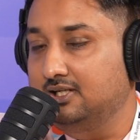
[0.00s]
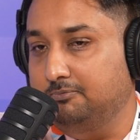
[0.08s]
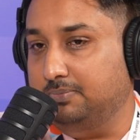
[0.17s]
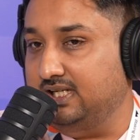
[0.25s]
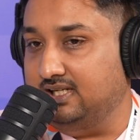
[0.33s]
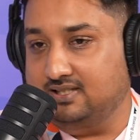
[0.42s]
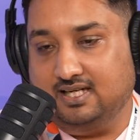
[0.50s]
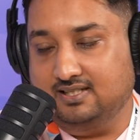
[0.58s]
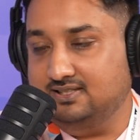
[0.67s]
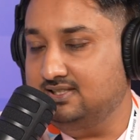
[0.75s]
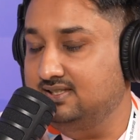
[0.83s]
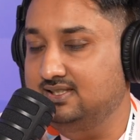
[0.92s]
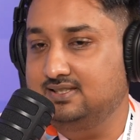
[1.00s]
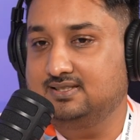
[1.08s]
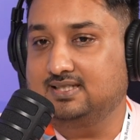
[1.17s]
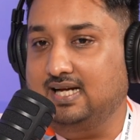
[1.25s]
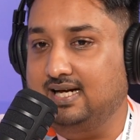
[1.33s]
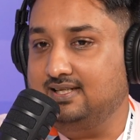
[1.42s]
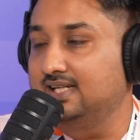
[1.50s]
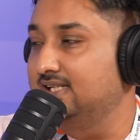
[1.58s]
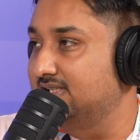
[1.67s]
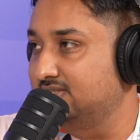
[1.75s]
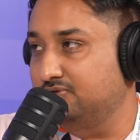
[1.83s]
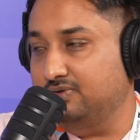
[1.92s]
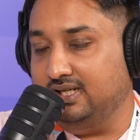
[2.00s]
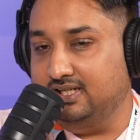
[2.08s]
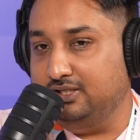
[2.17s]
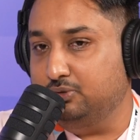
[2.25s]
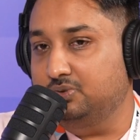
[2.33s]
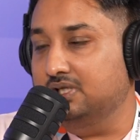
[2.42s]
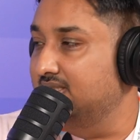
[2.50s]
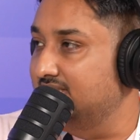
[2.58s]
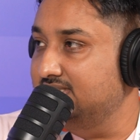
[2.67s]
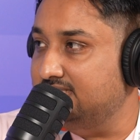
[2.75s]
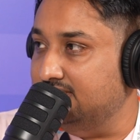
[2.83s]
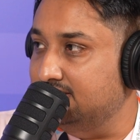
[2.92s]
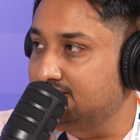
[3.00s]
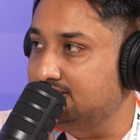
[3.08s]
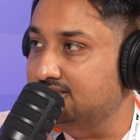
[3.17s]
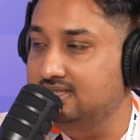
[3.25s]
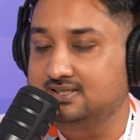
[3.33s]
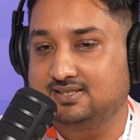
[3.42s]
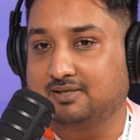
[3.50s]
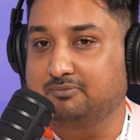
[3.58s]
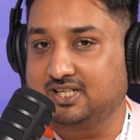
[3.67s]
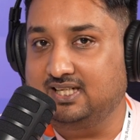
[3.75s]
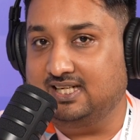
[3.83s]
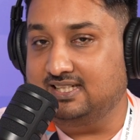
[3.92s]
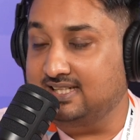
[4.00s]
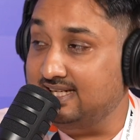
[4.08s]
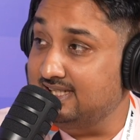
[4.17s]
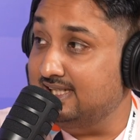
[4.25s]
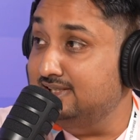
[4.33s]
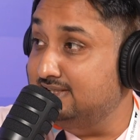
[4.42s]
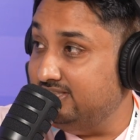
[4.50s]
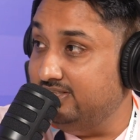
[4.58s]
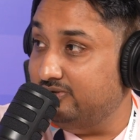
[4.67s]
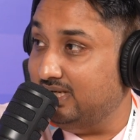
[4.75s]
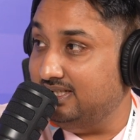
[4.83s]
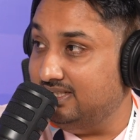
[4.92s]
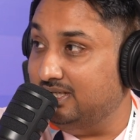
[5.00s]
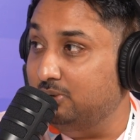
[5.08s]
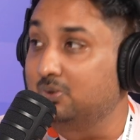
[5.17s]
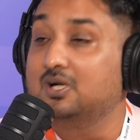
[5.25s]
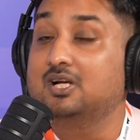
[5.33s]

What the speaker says: But yeah, the answer is at least 20 to 30 chains is something that I can see right now.